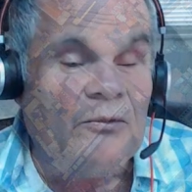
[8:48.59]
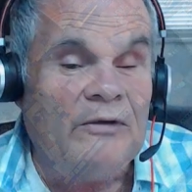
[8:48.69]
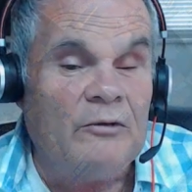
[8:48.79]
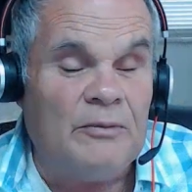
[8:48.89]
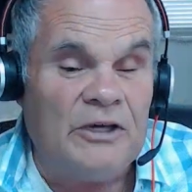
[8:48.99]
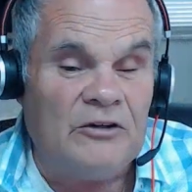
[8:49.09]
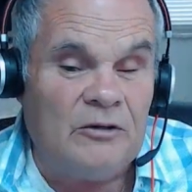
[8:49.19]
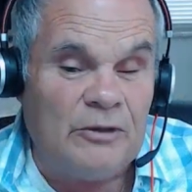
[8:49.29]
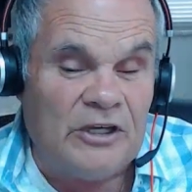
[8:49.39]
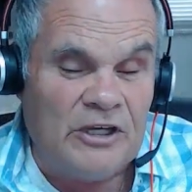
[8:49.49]
we would be in
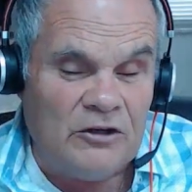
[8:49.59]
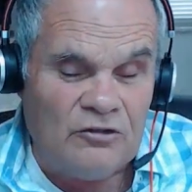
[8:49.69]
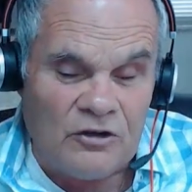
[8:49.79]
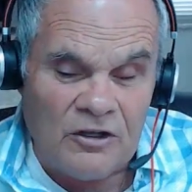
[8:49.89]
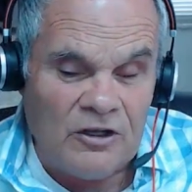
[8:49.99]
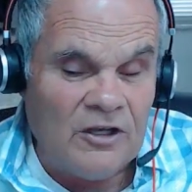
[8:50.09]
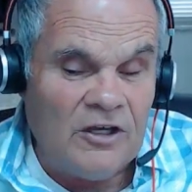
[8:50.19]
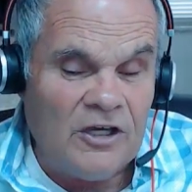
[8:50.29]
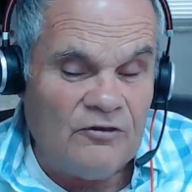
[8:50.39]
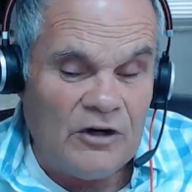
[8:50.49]
communication.
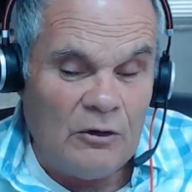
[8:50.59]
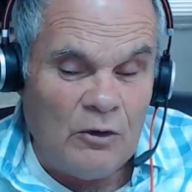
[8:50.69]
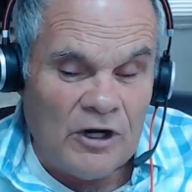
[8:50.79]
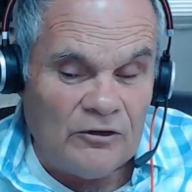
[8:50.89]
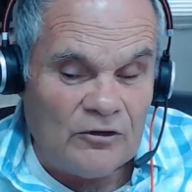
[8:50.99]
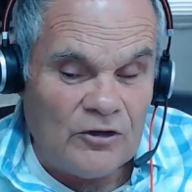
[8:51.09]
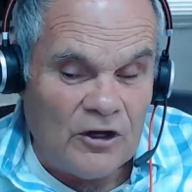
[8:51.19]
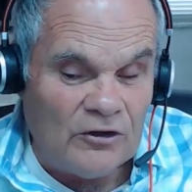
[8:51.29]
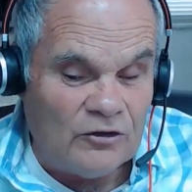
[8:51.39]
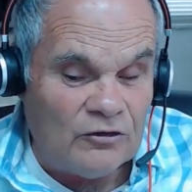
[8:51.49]
If I wanted to
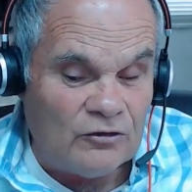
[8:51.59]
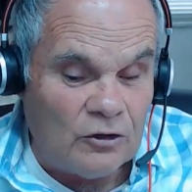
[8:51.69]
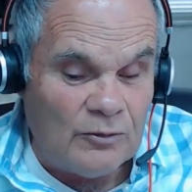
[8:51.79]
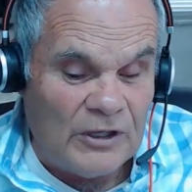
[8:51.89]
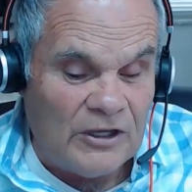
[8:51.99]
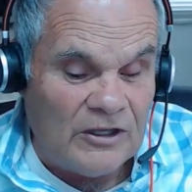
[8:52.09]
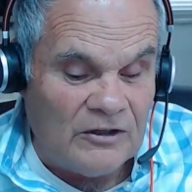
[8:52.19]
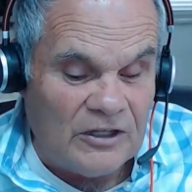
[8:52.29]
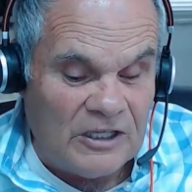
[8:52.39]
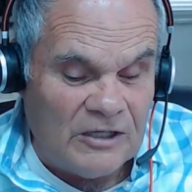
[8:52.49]
talk to Serbia
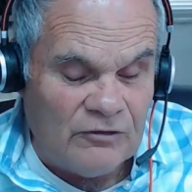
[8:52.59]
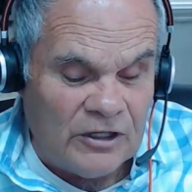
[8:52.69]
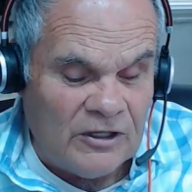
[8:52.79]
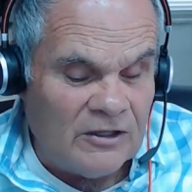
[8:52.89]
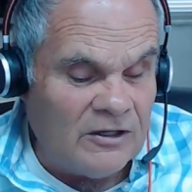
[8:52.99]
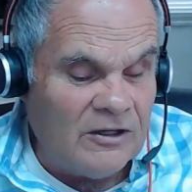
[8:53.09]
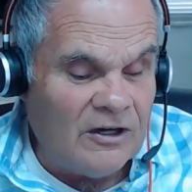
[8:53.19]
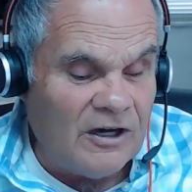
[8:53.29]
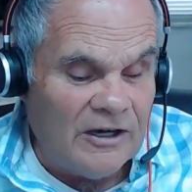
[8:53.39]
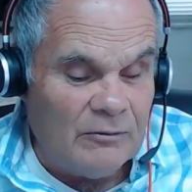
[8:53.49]
in the evening,
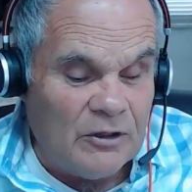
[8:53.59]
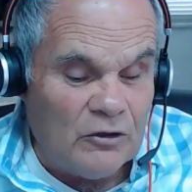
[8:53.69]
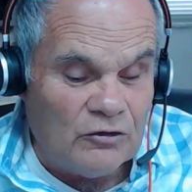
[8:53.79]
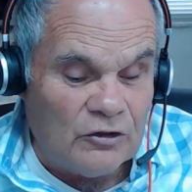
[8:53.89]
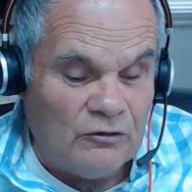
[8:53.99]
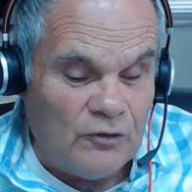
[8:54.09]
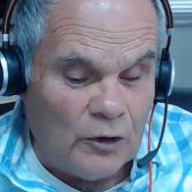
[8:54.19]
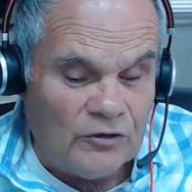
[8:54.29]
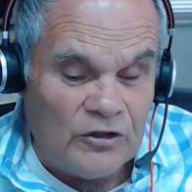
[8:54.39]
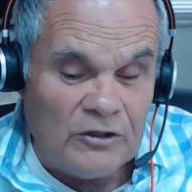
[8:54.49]
I'd be using
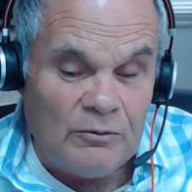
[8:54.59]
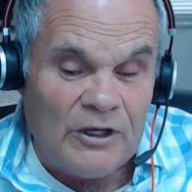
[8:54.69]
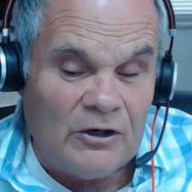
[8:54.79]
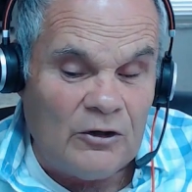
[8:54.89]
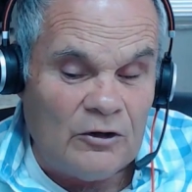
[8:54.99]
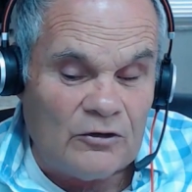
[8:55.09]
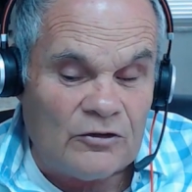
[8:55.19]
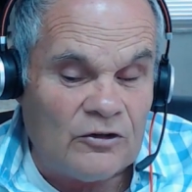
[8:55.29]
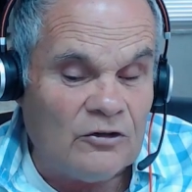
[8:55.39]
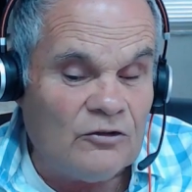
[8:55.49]
14
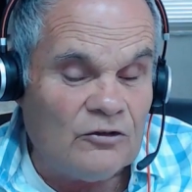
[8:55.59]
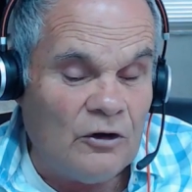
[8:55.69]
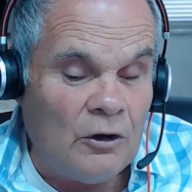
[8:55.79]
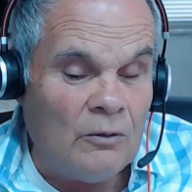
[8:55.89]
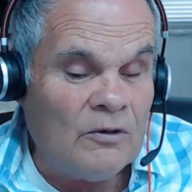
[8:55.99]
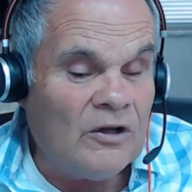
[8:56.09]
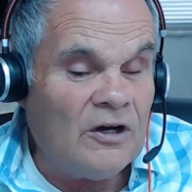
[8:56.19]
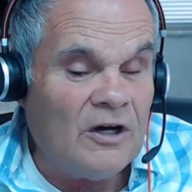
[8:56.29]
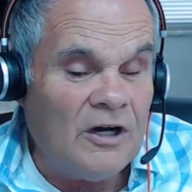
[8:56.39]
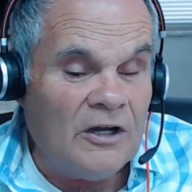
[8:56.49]
megahertz. So
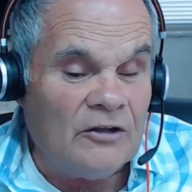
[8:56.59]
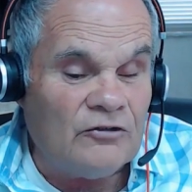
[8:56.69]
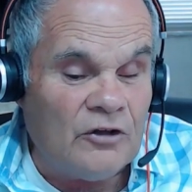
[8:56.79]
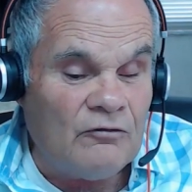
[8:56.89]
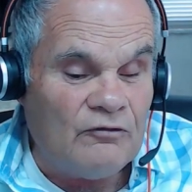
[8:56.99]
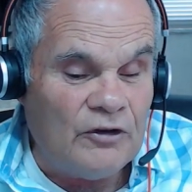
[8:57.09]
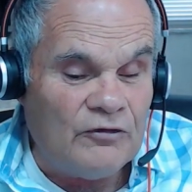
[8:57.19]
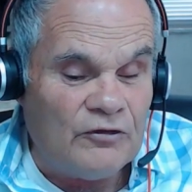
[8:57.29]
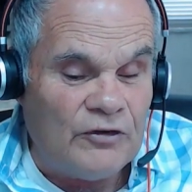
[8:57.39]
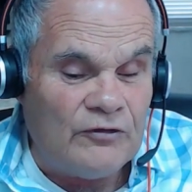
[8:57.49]
it's
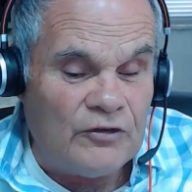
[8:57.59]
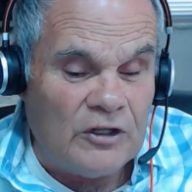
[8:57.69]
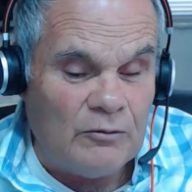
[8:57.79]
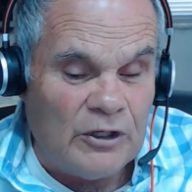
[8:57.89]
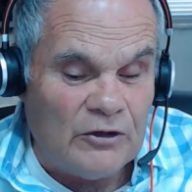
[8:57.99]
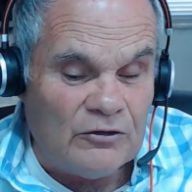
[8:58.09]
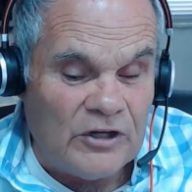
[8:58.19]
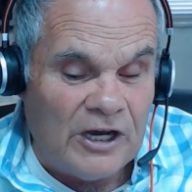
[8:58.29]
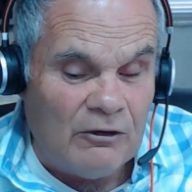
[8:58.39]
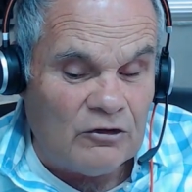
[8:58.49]
15 meters
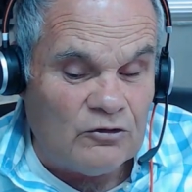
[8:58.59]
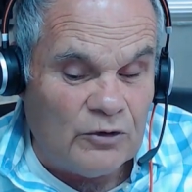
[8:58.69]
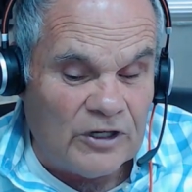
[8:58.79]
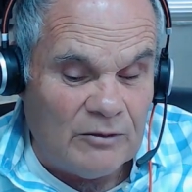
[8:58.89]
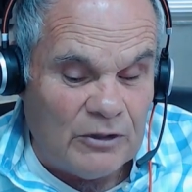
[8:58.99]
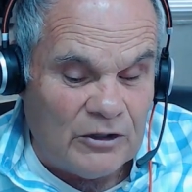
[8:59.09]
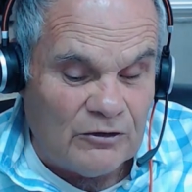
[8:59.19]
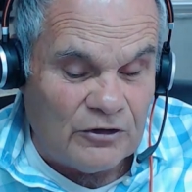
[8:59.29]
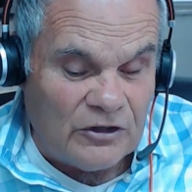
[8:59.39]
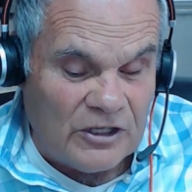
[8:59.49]
now and 20
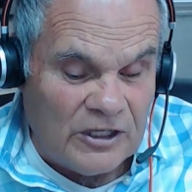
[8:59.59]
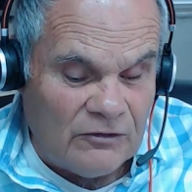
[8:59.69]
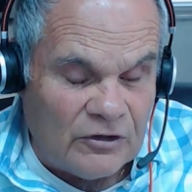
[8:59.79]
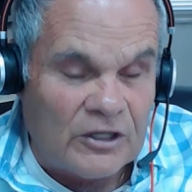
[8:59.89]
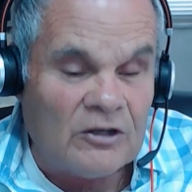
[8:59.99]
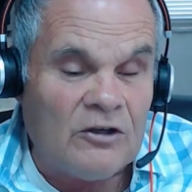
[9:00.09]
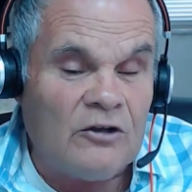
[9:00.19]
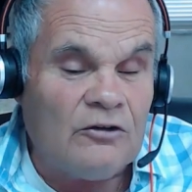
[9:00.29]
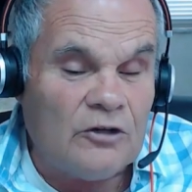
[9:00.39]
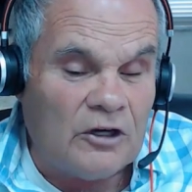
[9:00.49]
meters in the evening,
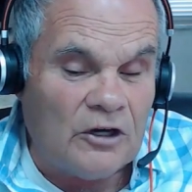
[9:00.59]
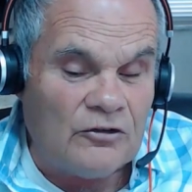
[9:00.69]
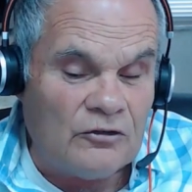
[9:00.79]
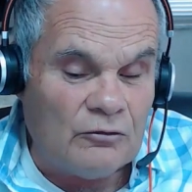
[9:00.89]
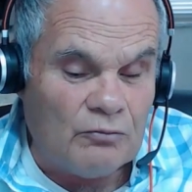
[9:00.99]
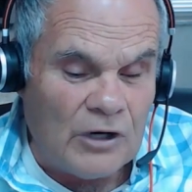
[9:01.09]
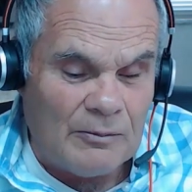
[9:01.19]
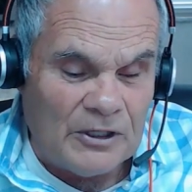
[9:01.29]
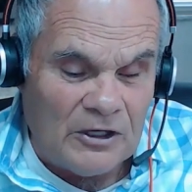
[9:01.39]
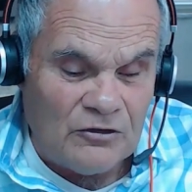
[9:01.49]
because
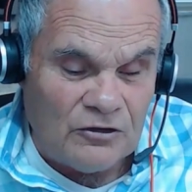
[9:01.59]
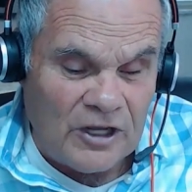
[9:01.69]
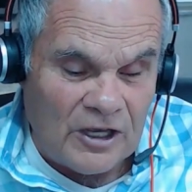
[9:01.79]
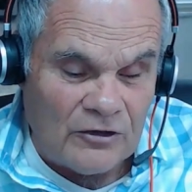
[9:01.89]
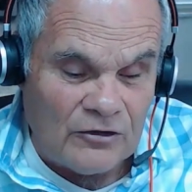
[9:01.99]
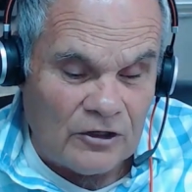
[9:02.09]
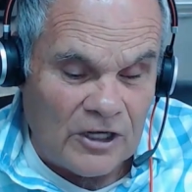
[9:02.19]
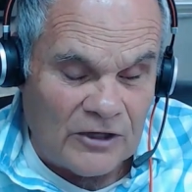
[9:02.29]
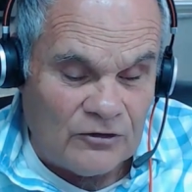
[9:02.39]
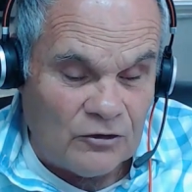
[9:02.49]
propagation has a
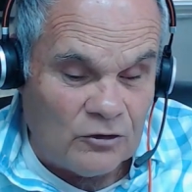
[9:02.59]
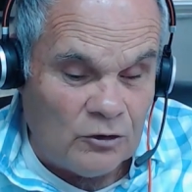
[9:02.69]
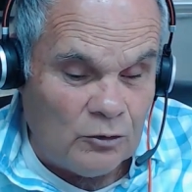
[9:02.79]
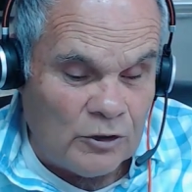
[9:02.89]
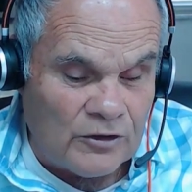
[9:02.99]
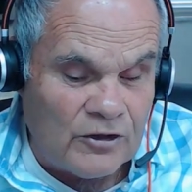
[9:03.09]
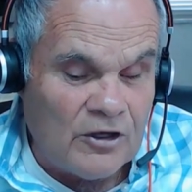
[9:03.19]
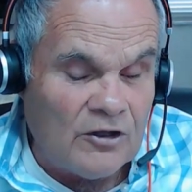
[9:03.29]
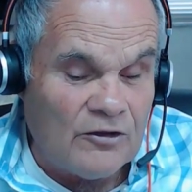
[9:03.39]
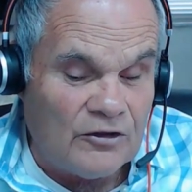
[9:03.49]
lot to do with
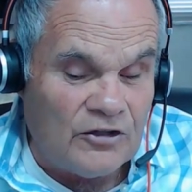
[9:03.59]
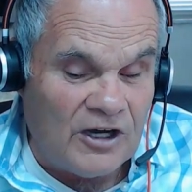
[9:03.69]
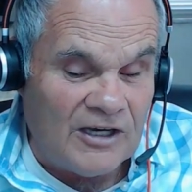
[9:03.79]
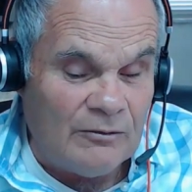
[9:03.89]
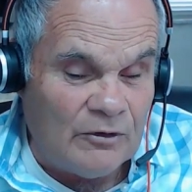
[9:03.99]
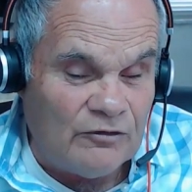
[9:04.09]
the time of